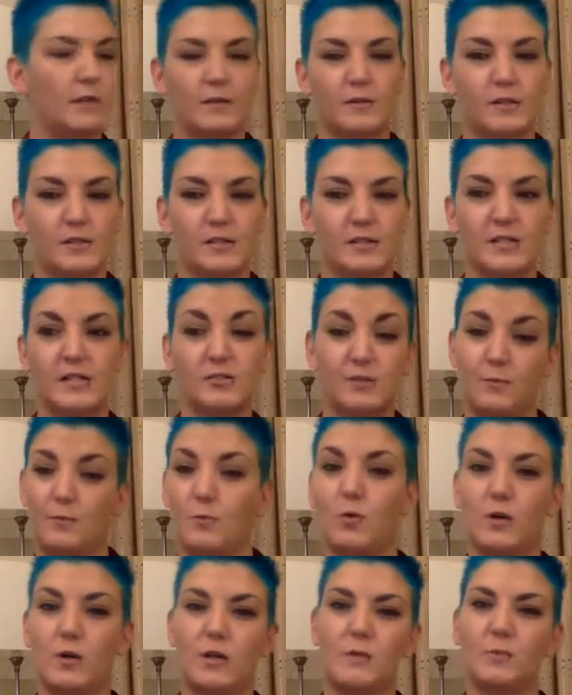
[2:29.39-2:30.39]
just literally
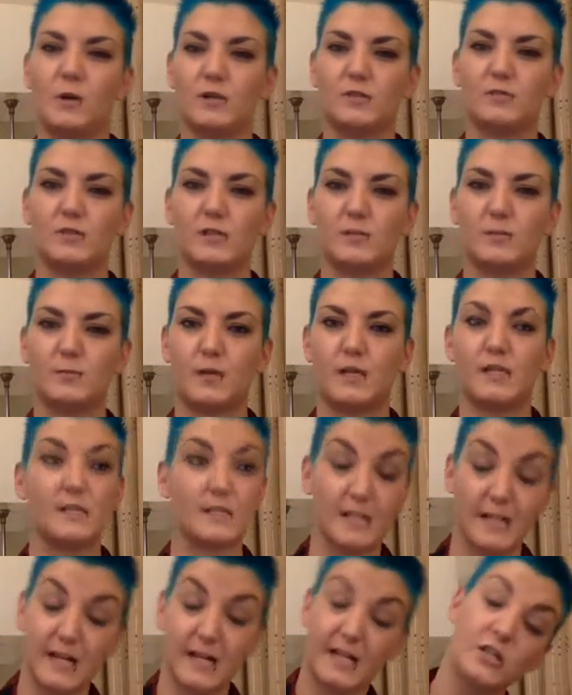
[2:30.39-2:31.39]
walking past all these
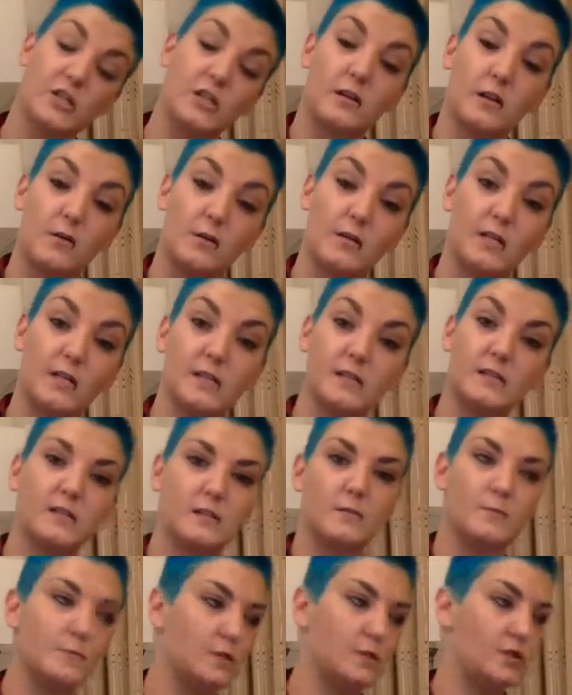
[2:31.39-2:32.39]
places and actually going
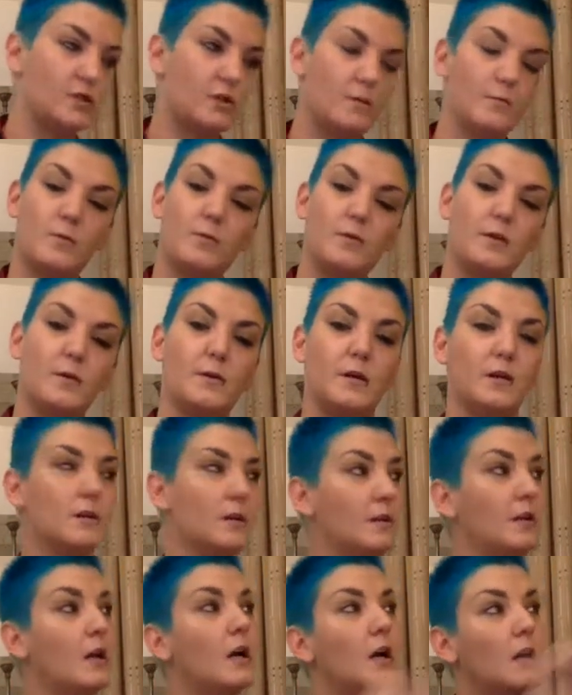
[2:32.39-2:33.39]
into them and showing me what they were and
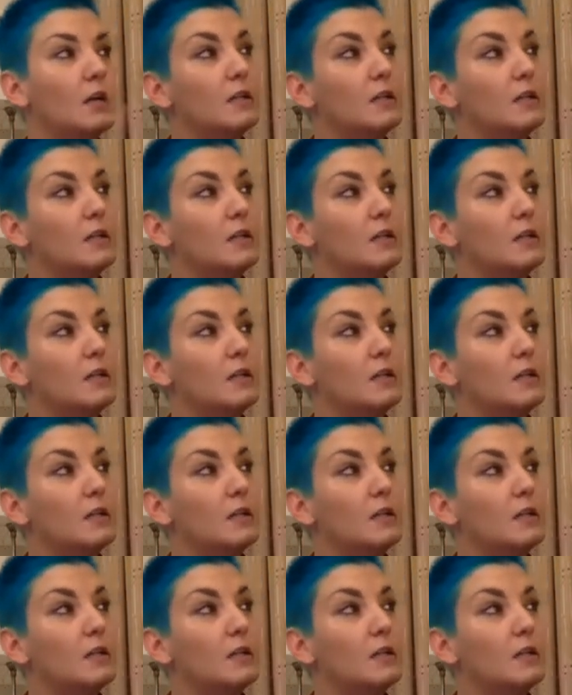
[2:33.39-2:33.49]
going,